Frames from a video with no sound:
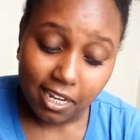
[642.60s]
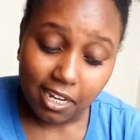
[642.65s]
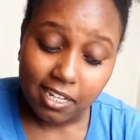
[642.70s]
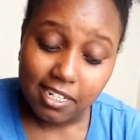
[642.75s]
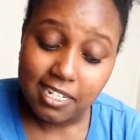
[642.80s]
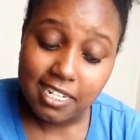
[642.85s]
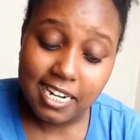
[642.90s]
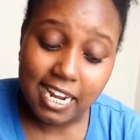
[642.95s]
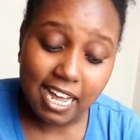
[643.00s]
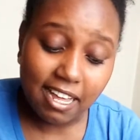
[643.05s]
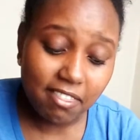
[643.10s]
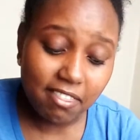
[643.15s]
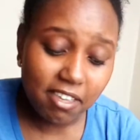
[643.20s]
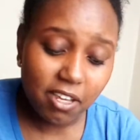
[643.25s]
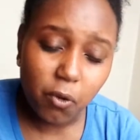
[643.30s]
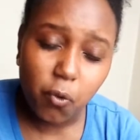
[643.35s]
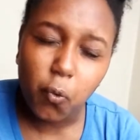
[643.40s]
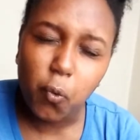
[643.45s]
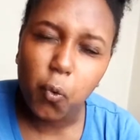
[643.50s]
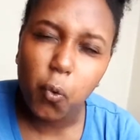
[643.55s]
nothing
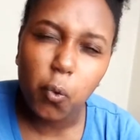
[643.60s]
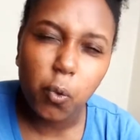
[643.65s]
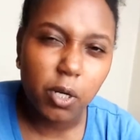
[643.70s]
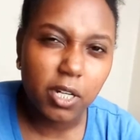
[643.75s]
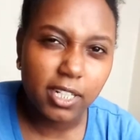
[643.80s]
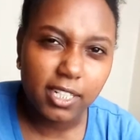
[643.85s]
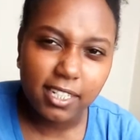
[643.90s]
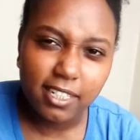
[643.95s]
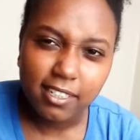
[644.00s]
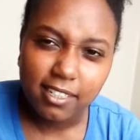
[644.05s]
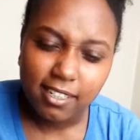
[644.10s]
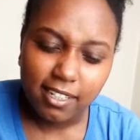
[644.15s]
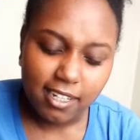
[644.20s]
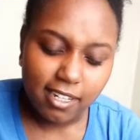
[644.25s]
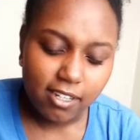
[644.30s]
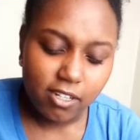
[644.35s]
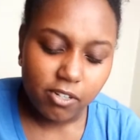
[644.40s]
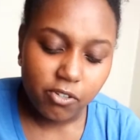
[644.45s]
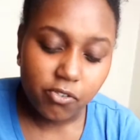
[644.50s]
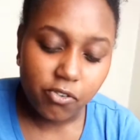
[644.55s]
could
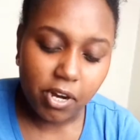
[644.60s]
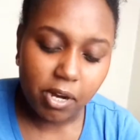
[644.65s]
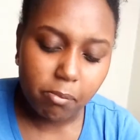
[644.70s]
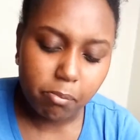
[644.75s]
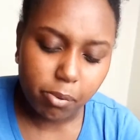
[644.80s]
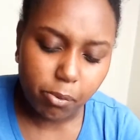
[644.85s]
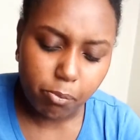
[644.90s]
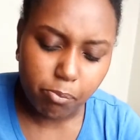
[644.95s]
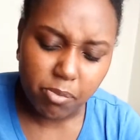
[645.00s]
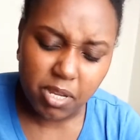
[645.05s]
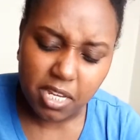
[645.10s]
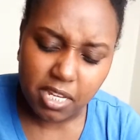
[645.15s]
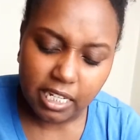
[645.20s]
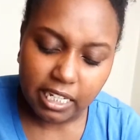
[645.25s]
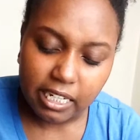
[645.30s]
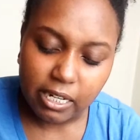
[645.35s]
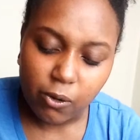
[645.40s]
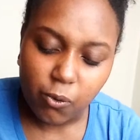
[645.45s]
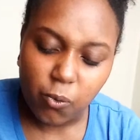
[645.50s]
tremble me